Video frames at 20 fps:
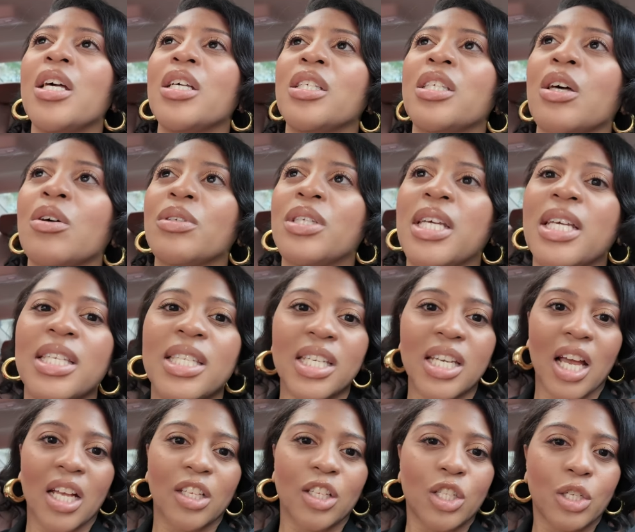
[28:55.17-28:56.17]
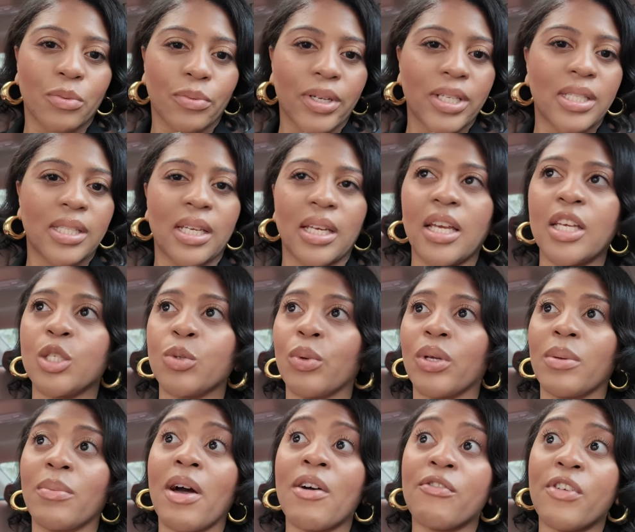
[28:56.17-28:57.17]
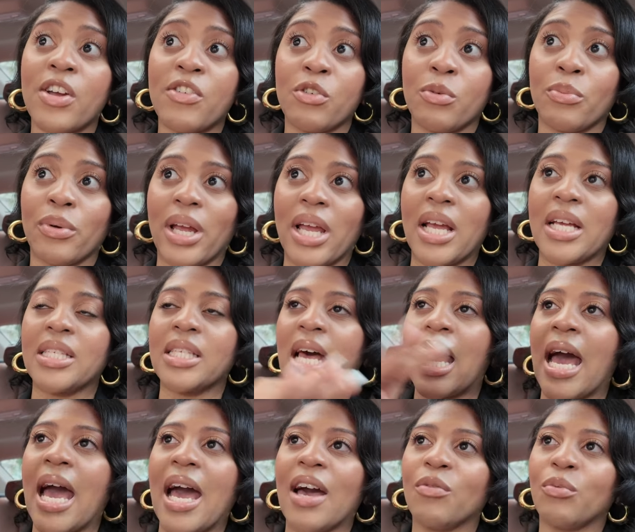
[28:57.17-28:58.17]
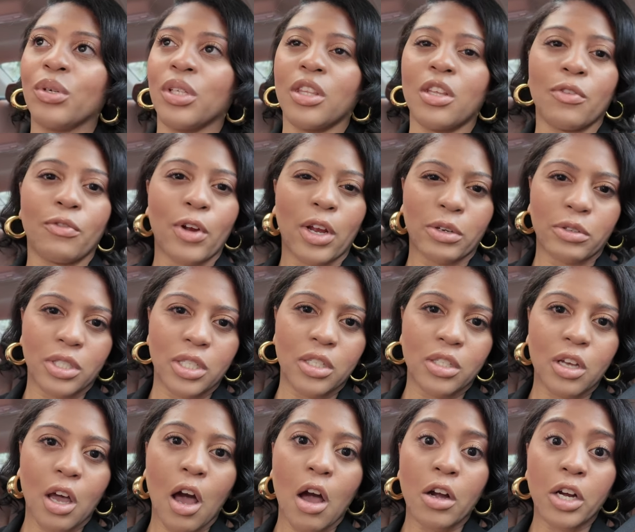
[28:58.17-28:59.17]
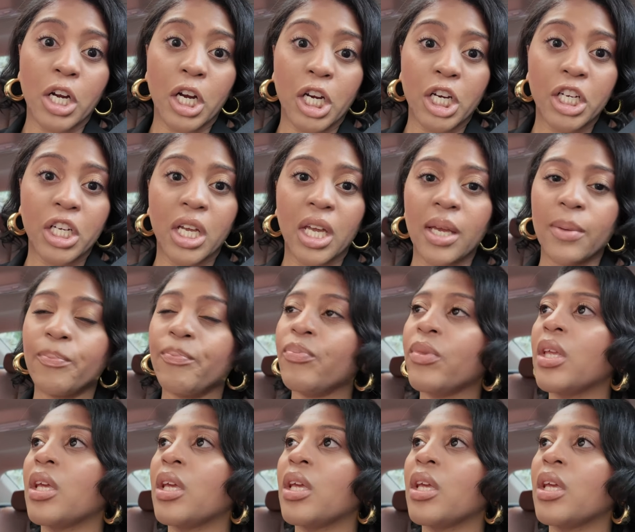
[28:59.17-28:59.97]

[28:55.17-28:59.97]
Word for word: So Tiziana Terenzi is one of my favorite brands. I have one of their fragrances called Kirke.